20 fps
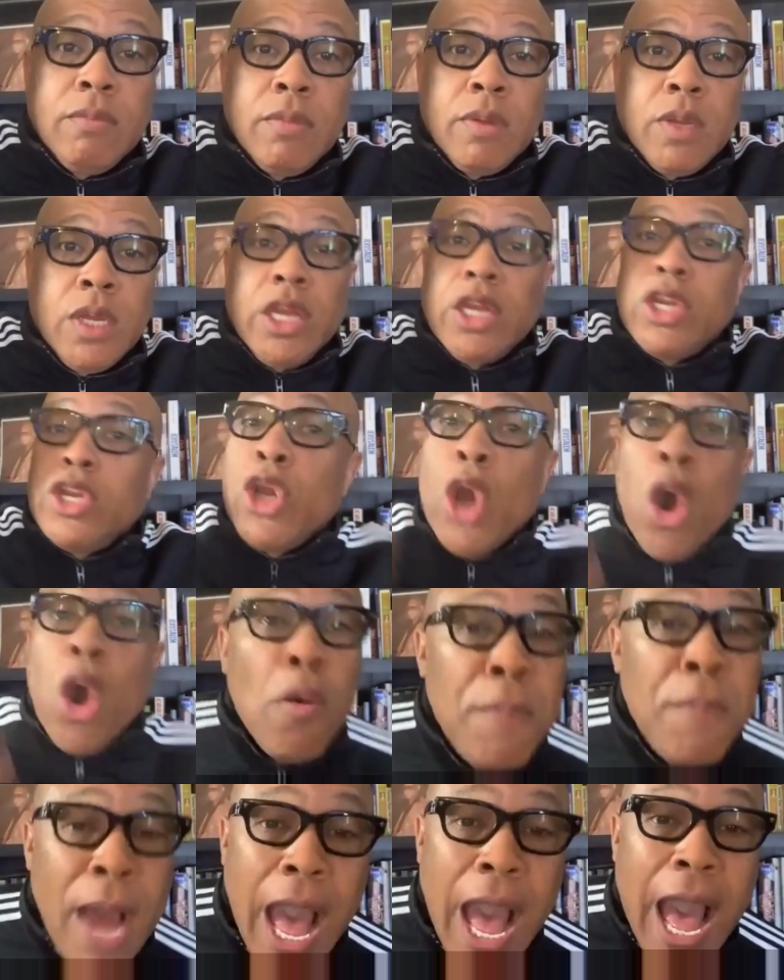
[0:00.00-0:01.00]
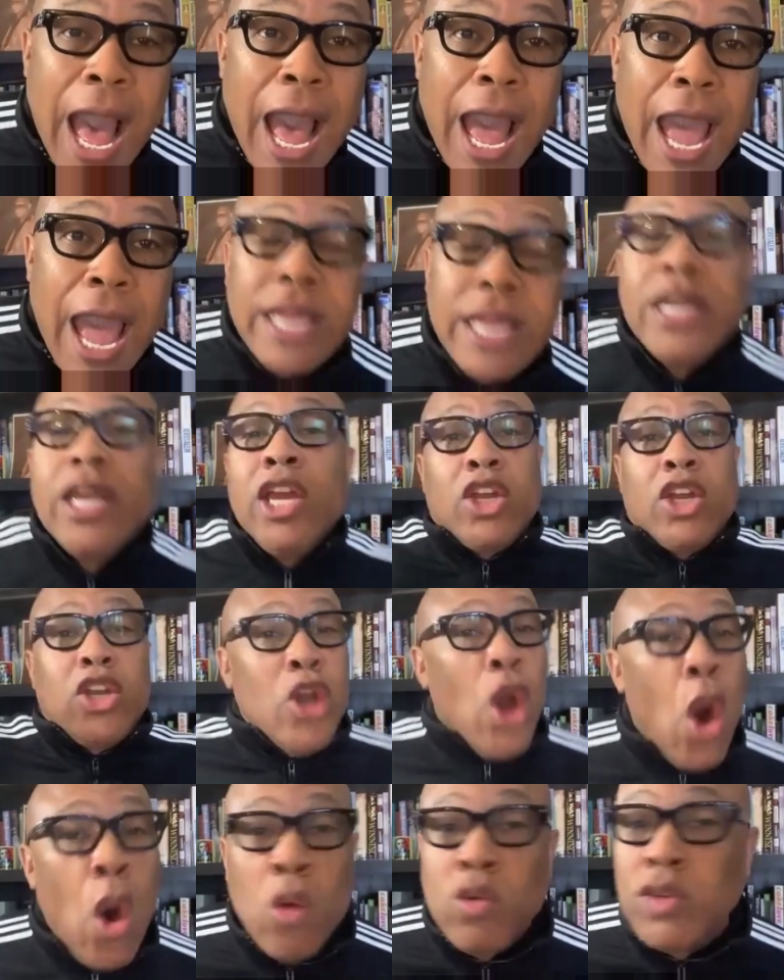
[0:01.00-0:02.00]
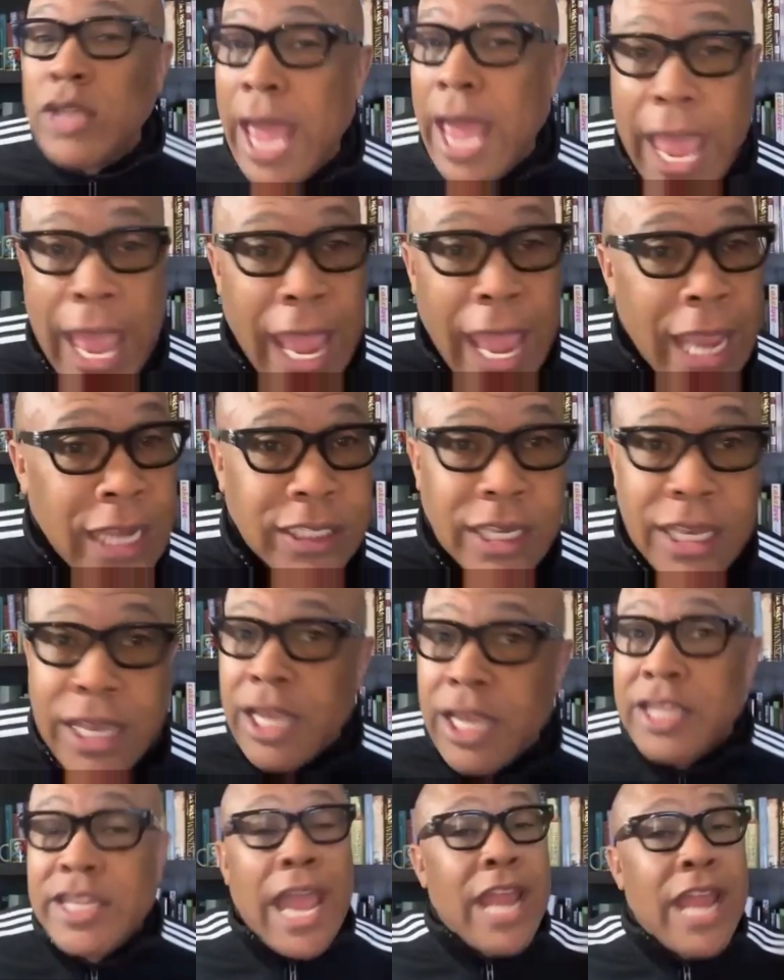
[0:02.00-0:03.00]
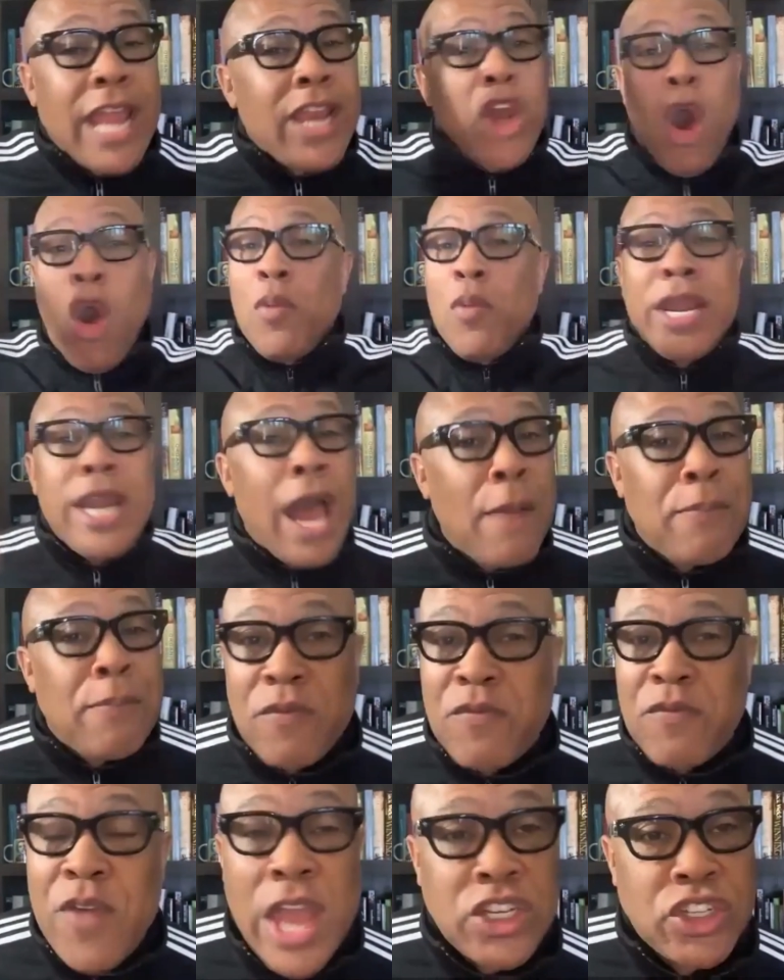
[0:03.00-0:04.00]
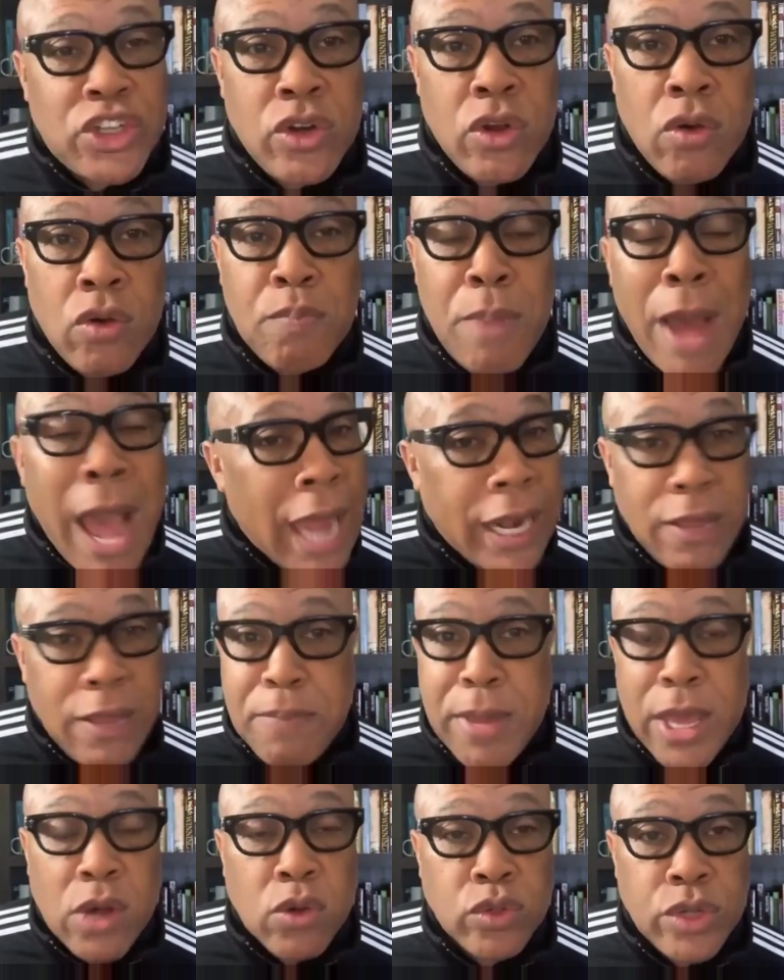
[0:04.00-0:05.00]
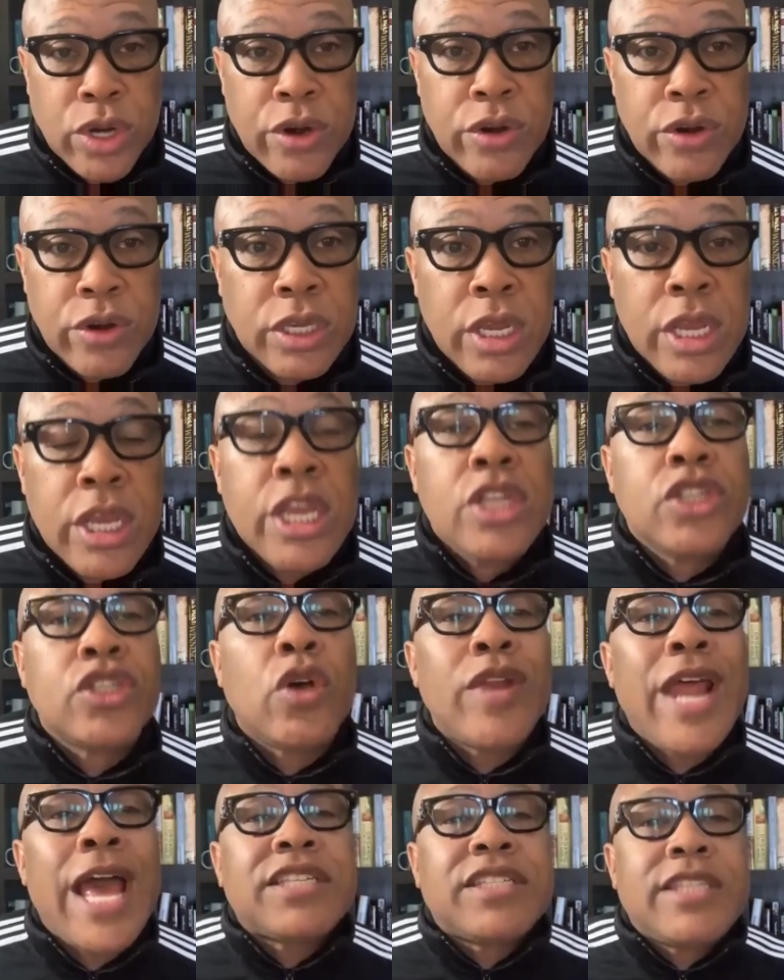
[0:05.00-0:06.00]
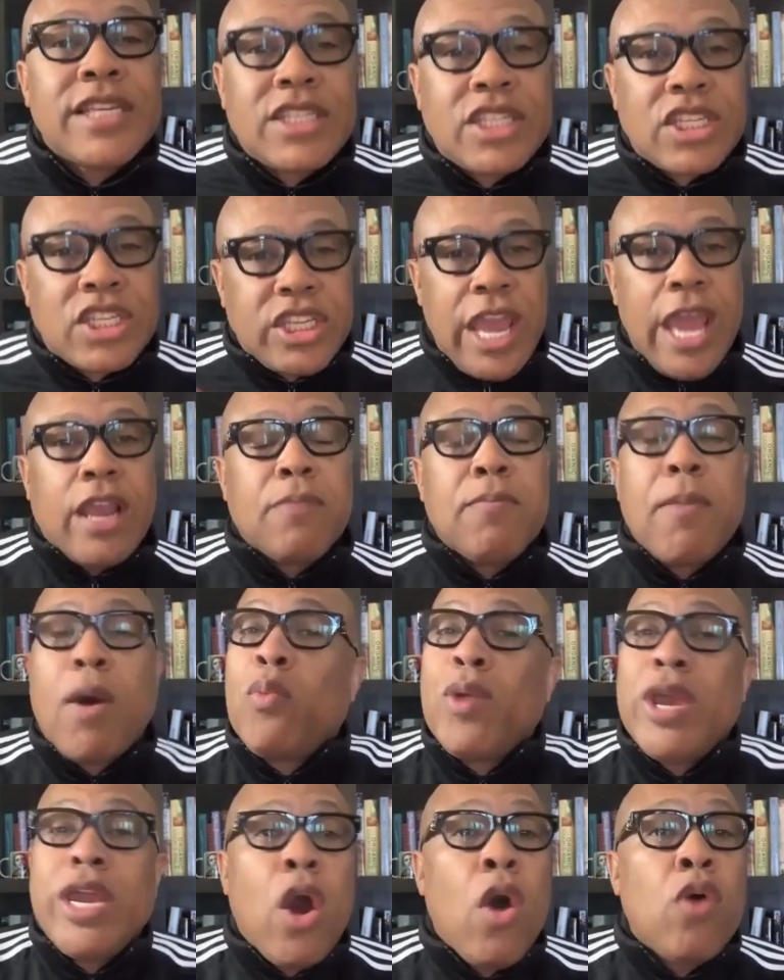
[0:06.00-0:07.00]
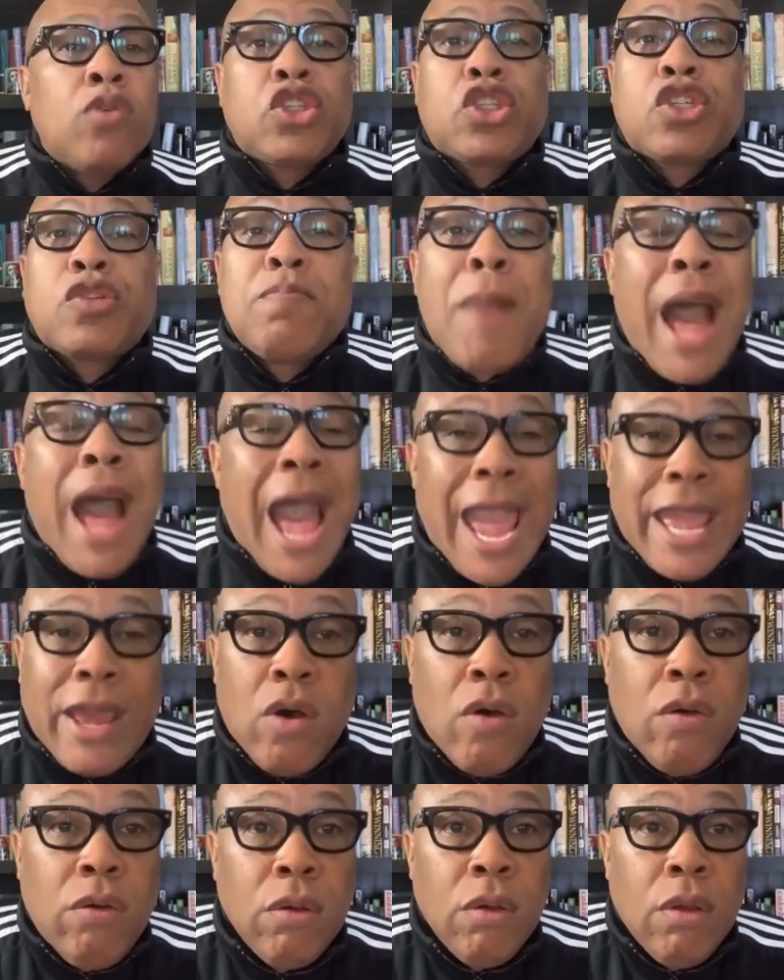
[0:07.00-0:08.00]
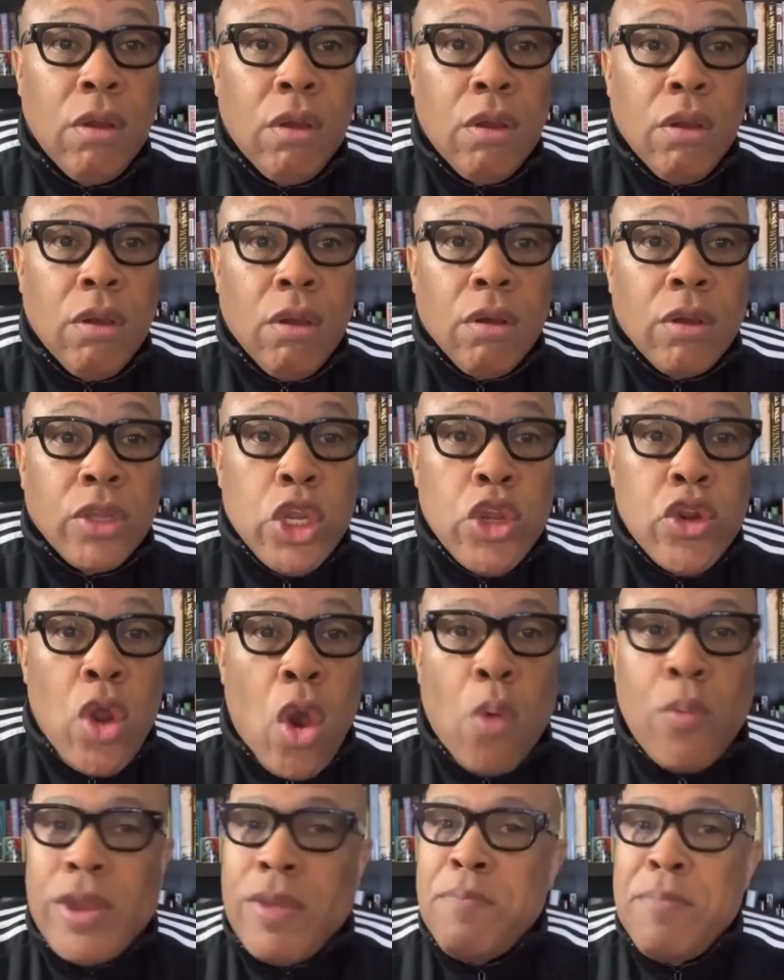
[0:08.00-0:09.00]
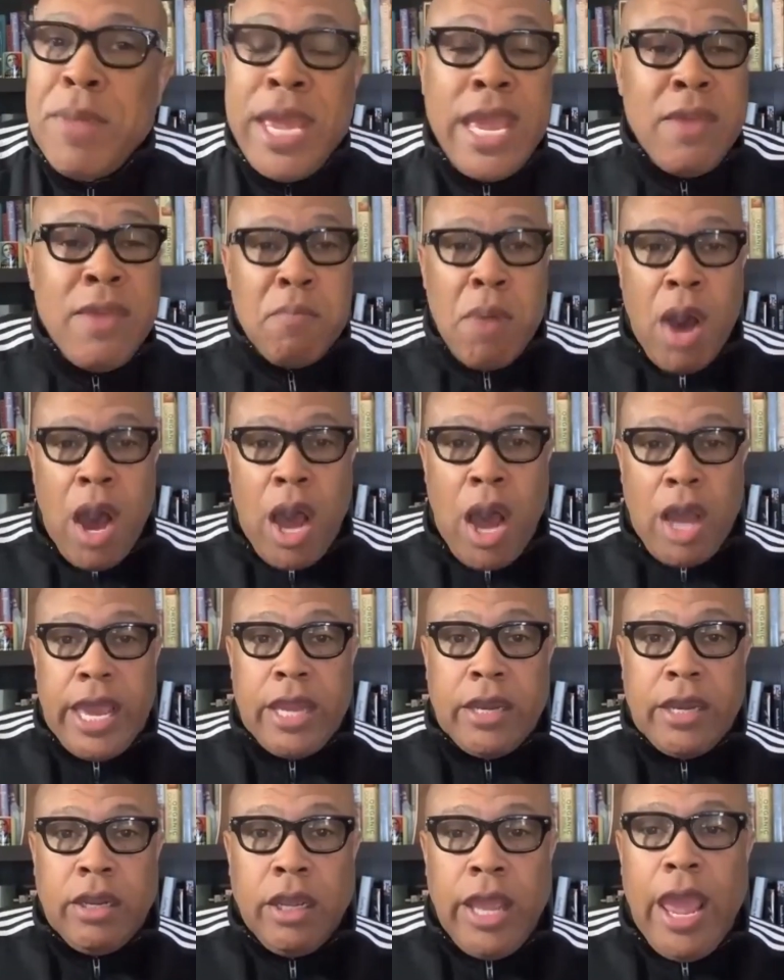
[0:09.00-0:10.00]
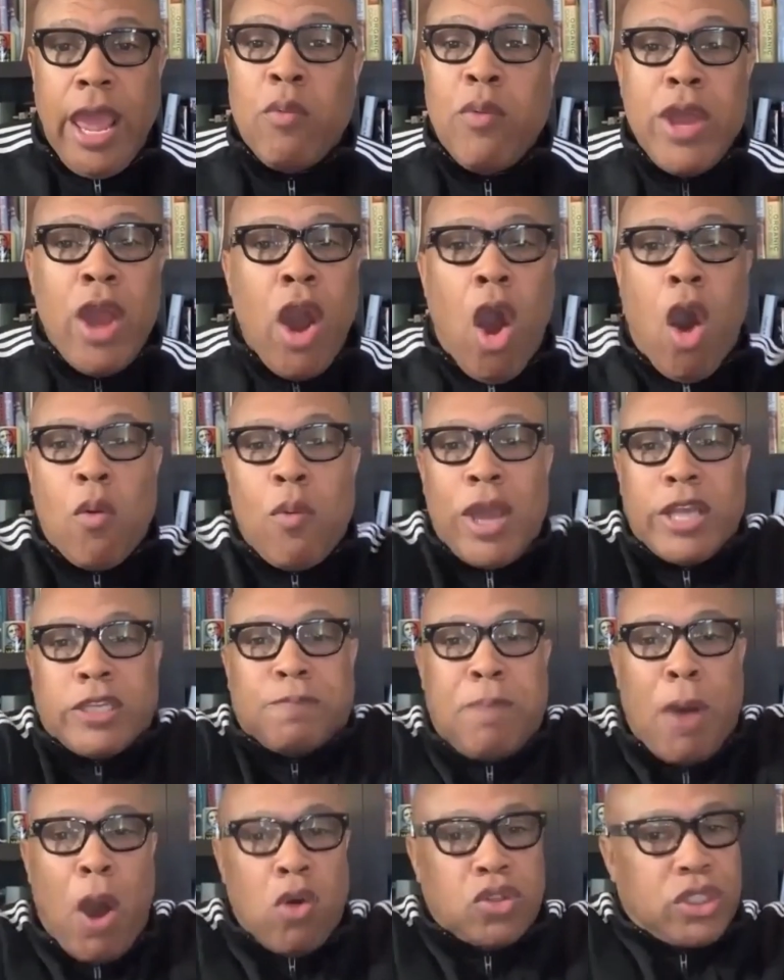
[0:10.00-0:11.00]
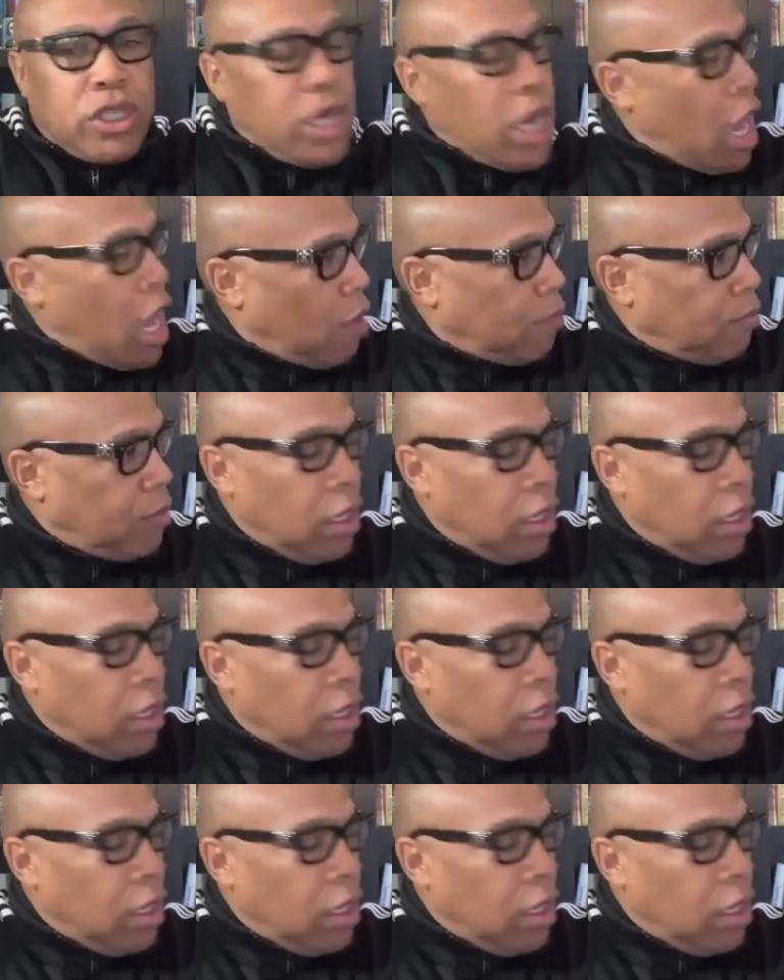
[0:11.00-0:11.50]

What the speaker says: no behind, no legs. They know we're not professional bodybuilders. So that's the stigma. We don't smile. You know, we mean mugging and we always post it up,